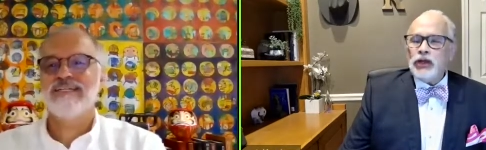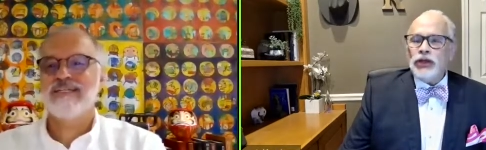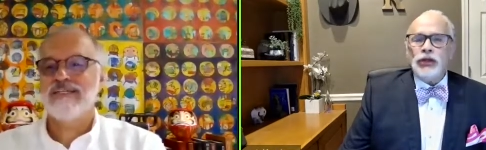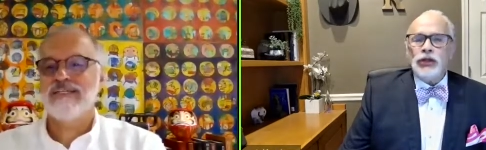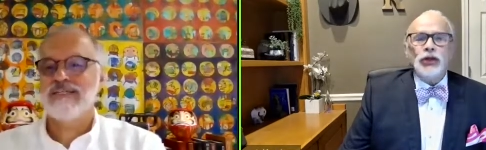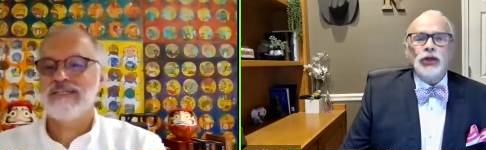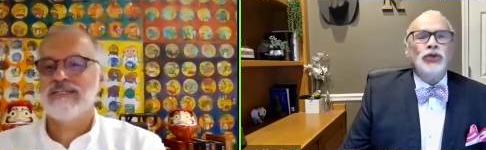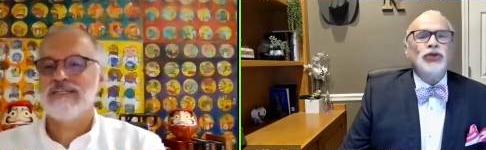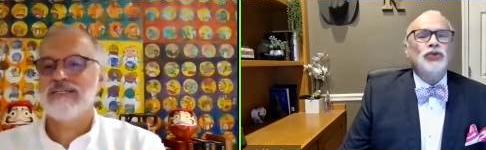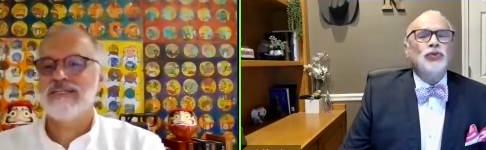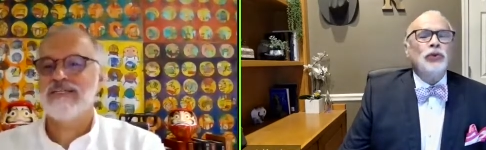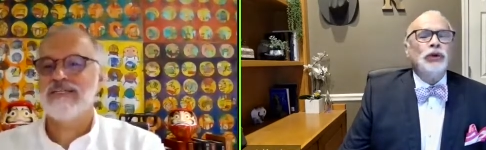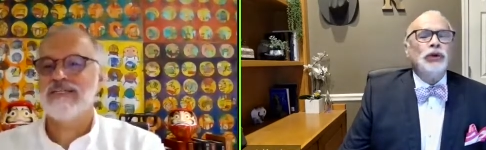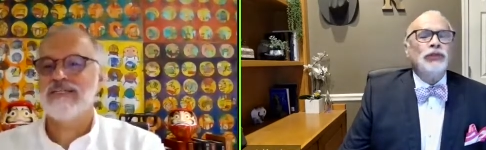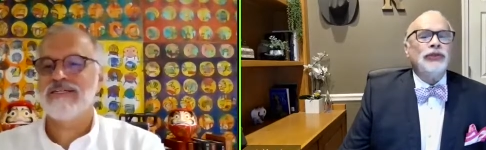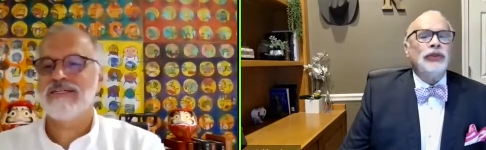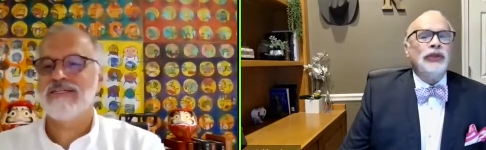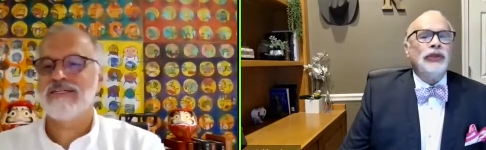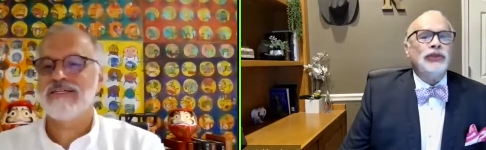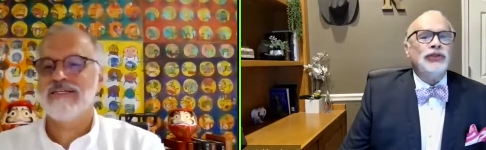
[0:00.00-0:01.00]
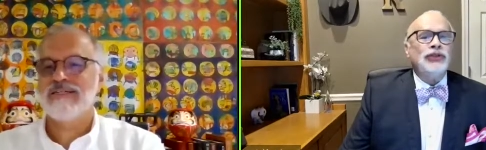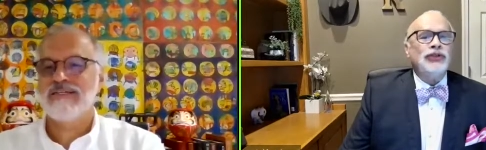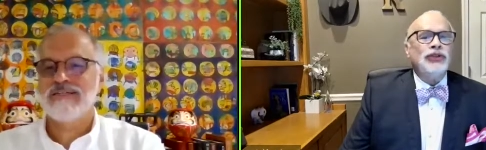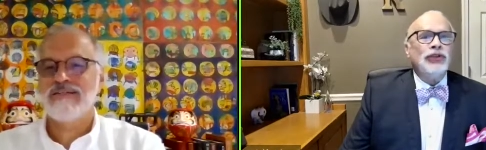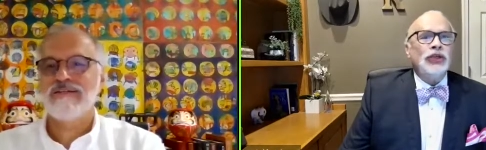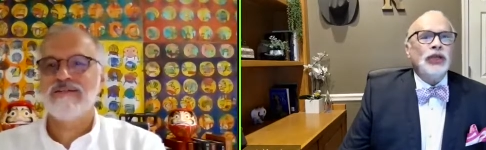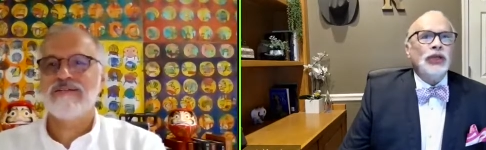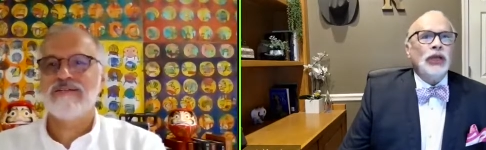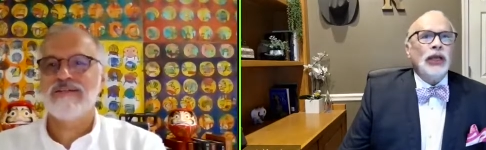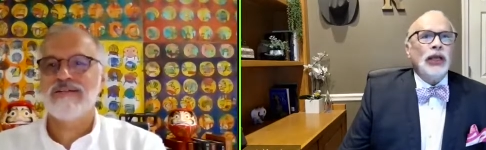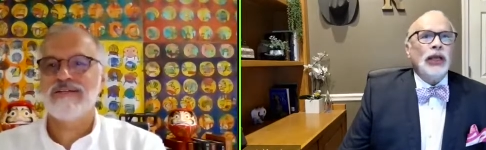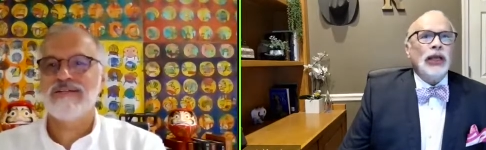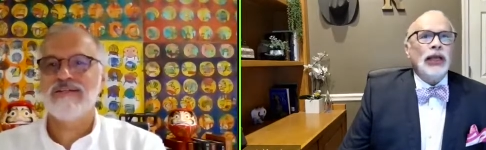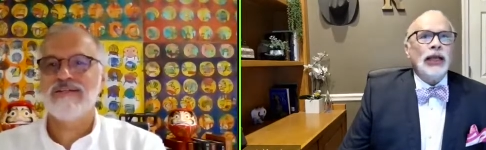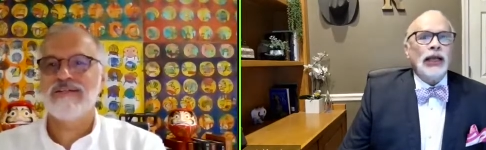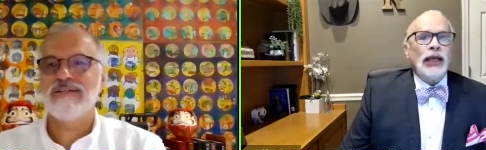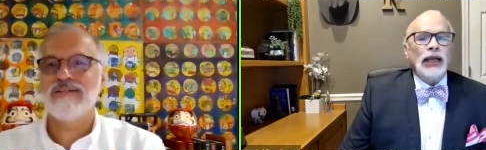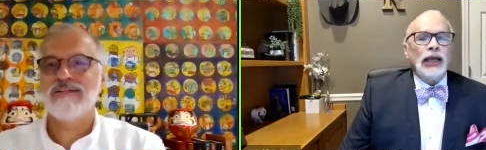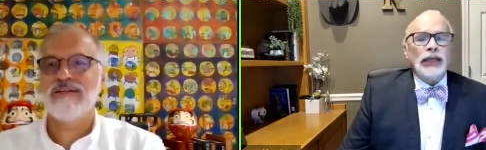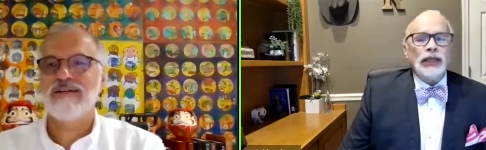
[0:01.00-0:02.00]
Speaker 1: close with is
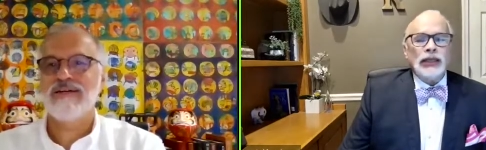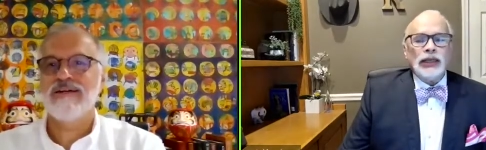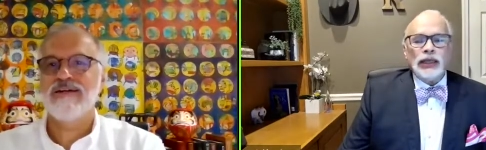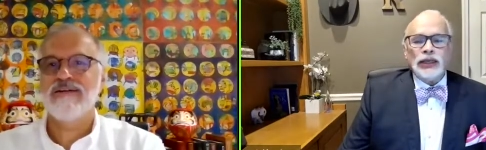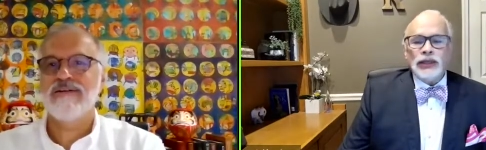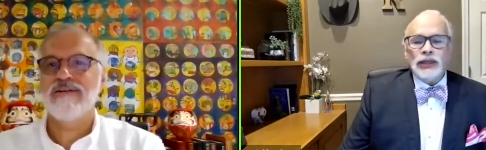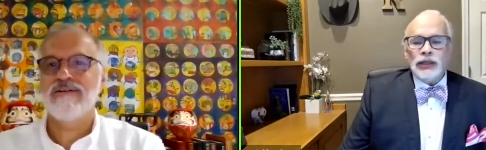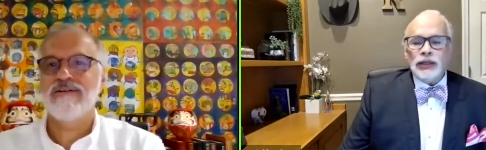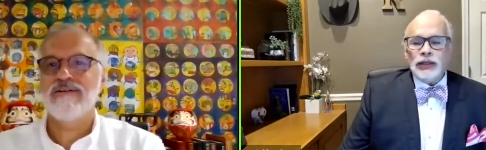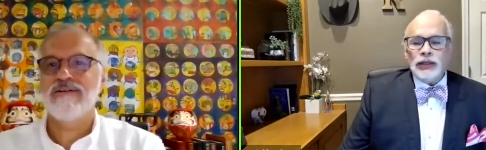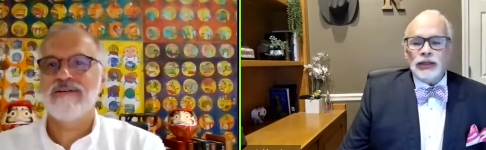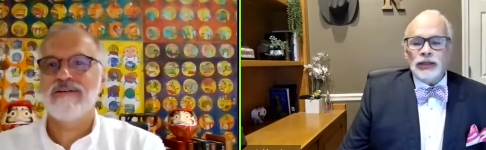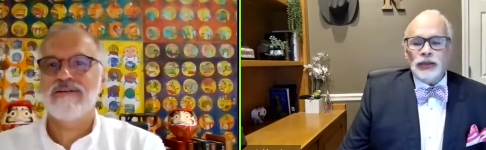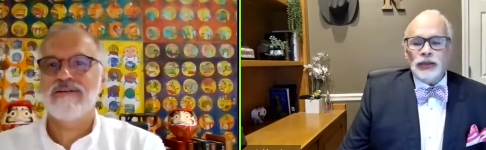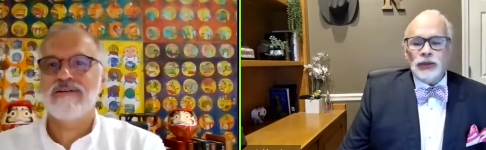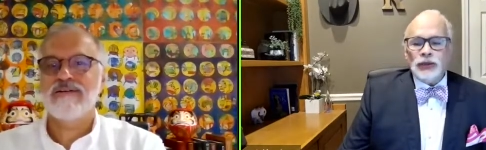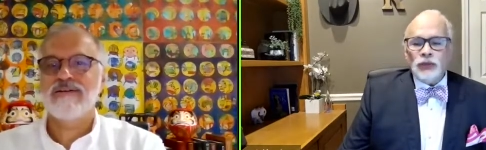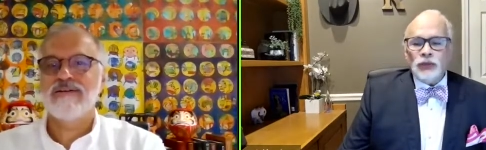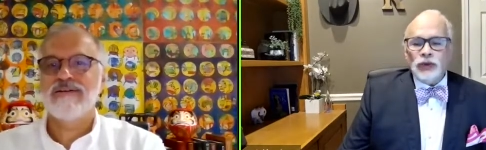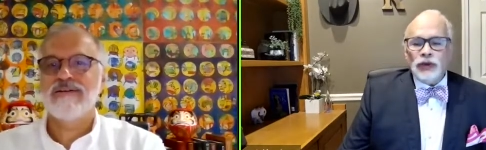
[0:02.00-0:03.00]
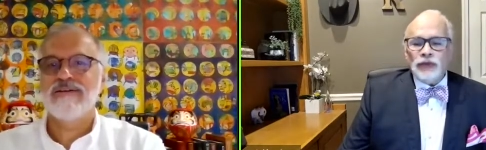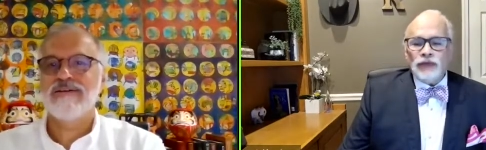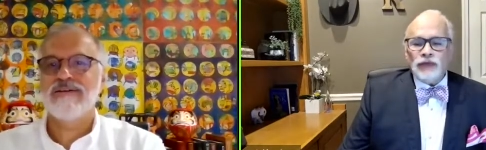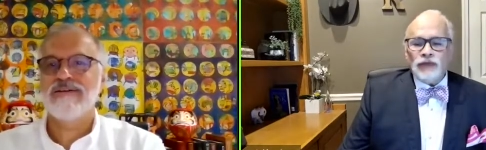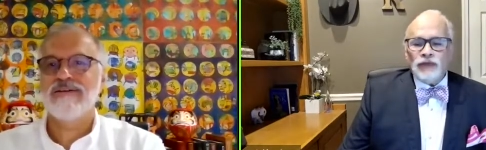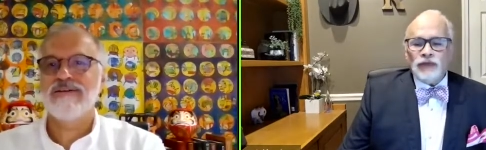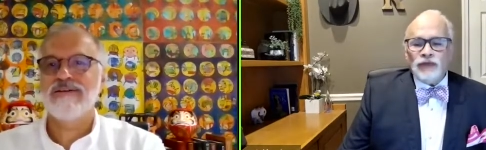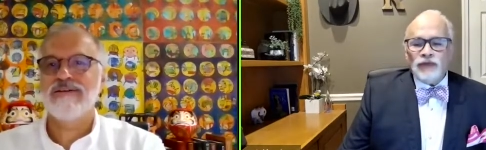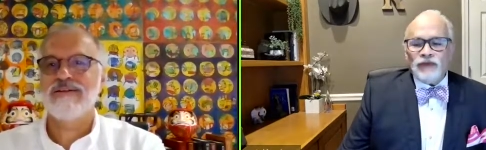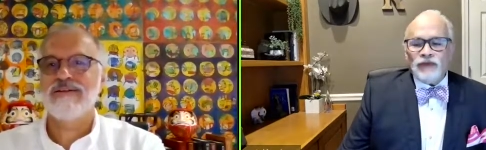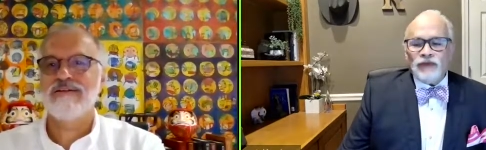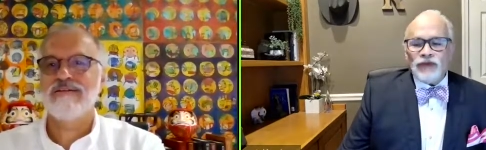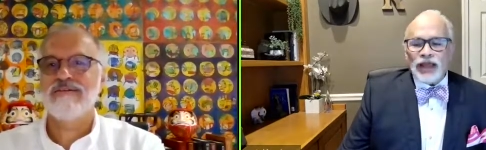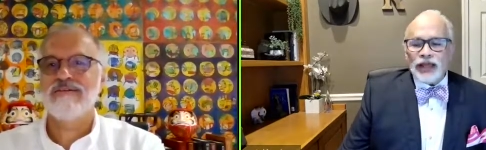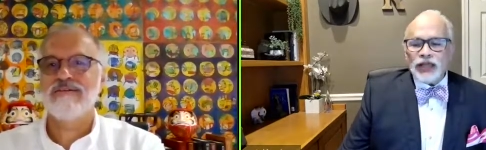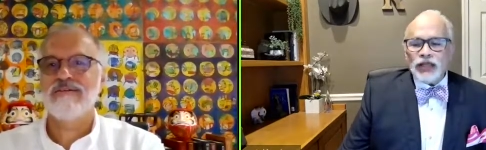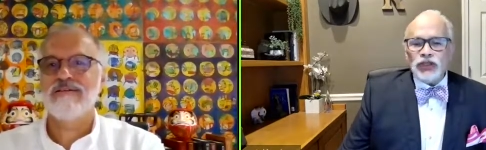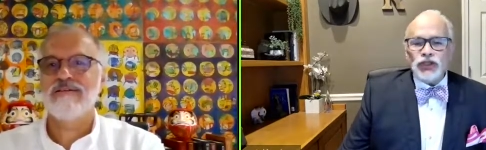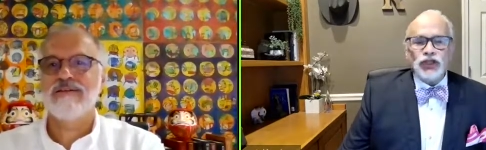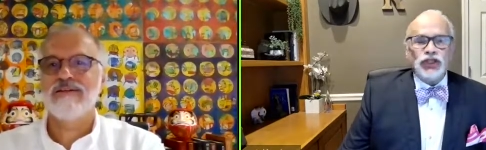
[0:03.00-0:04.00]
I I the the if if
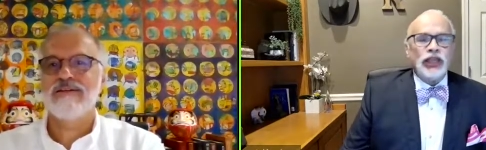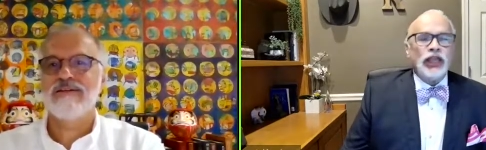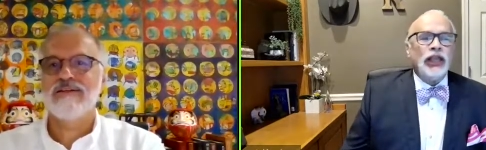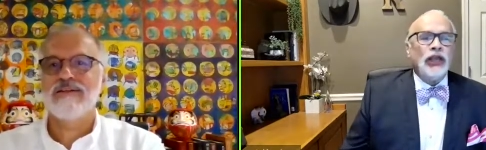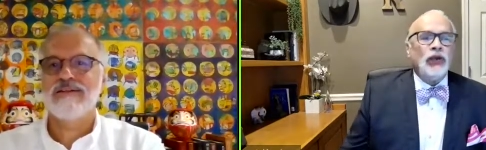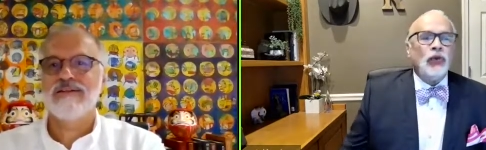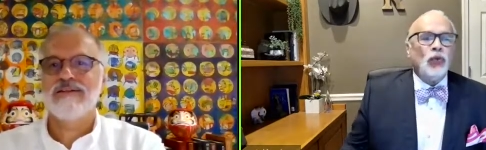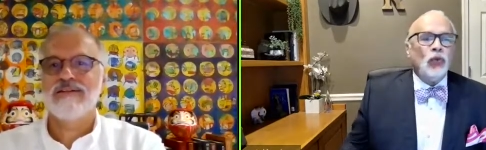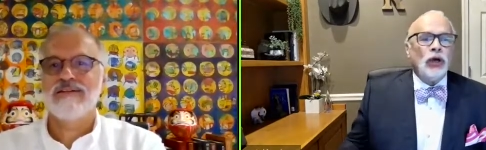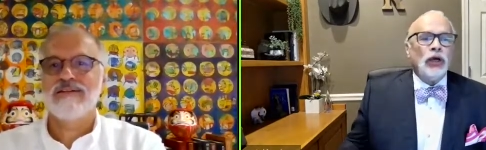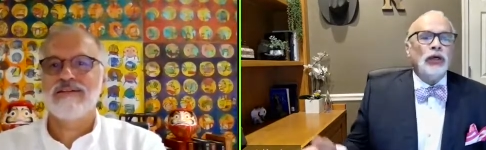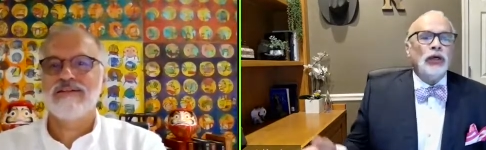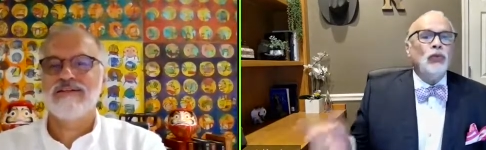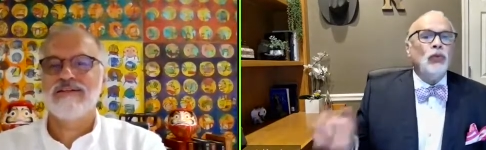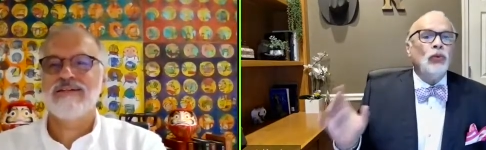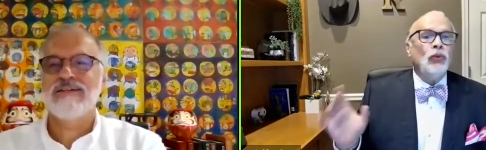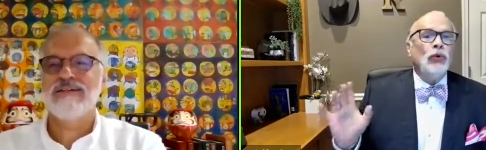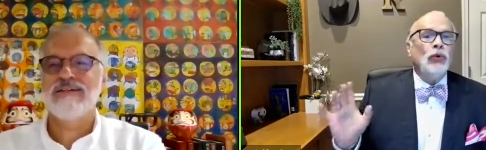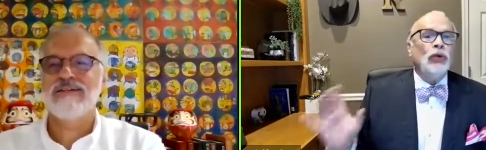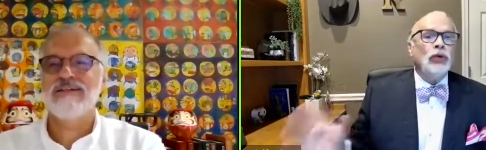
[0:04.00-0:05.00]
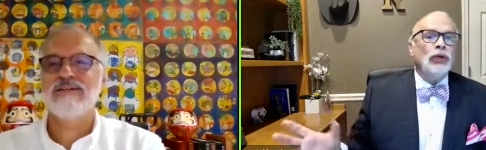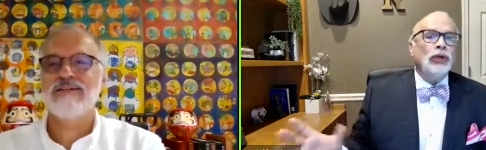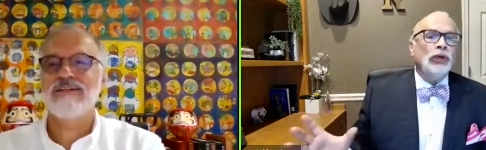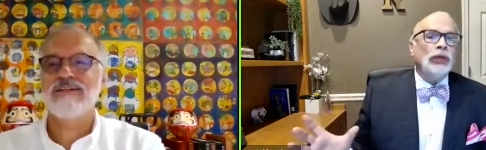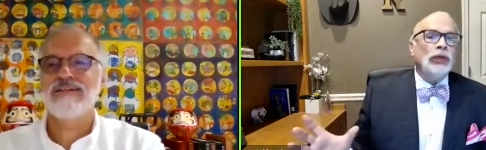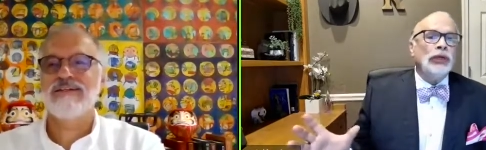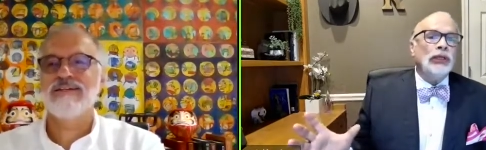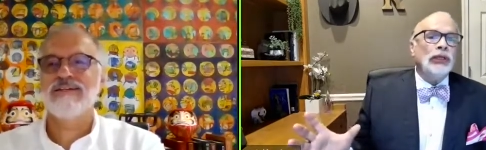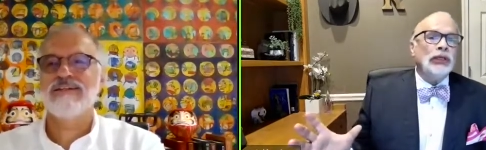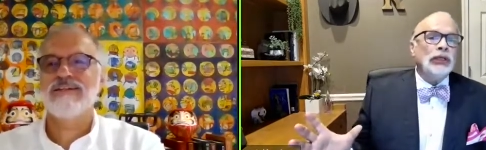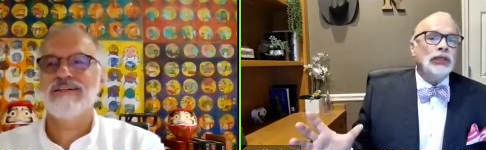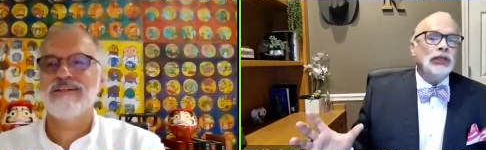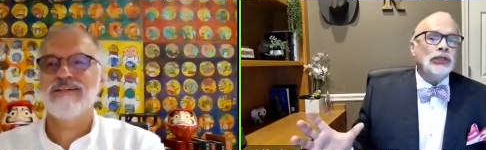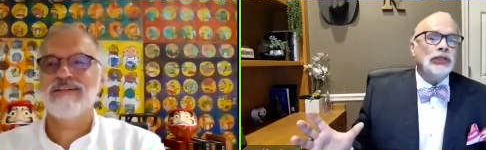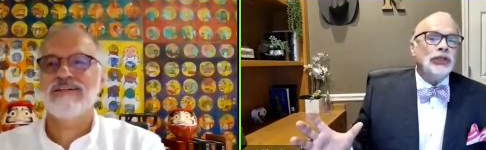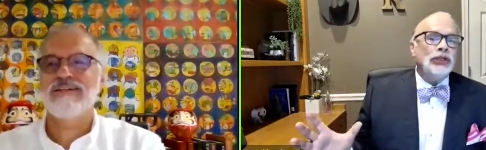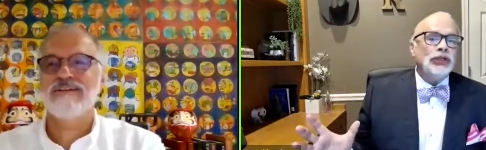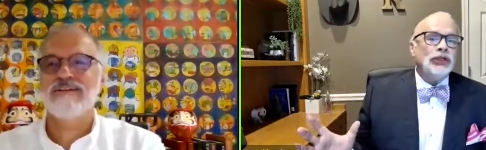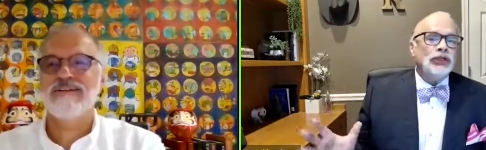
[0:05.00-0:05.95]
I could take one word to